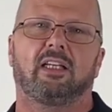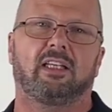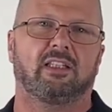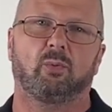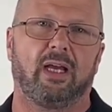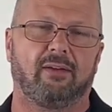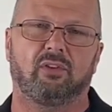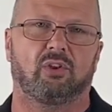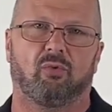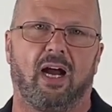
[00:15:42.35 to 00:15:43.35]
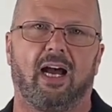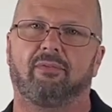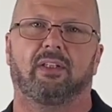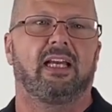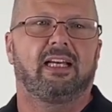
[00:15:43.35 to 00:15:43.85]
Yes, we have to
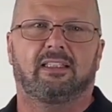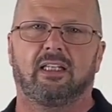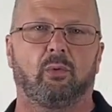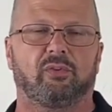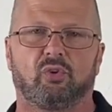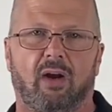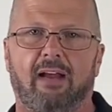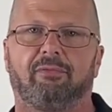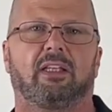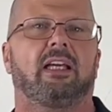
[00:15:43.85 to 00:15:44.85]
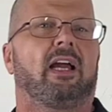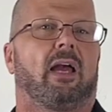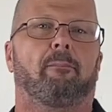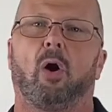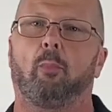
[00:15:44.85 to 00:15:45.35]
drive and deal with traffic
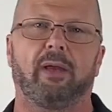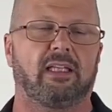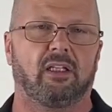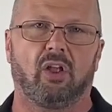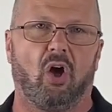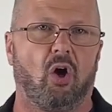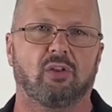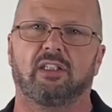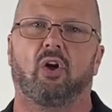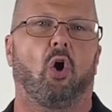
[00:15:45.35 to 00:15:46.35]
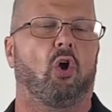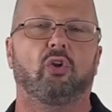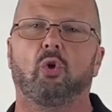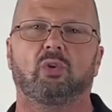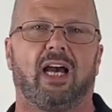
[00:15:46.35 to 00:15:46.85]
and obey the laws and all
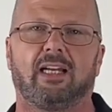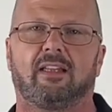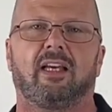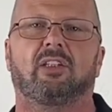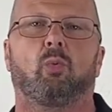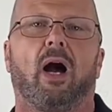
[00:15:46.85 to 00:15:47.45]
those kind of things.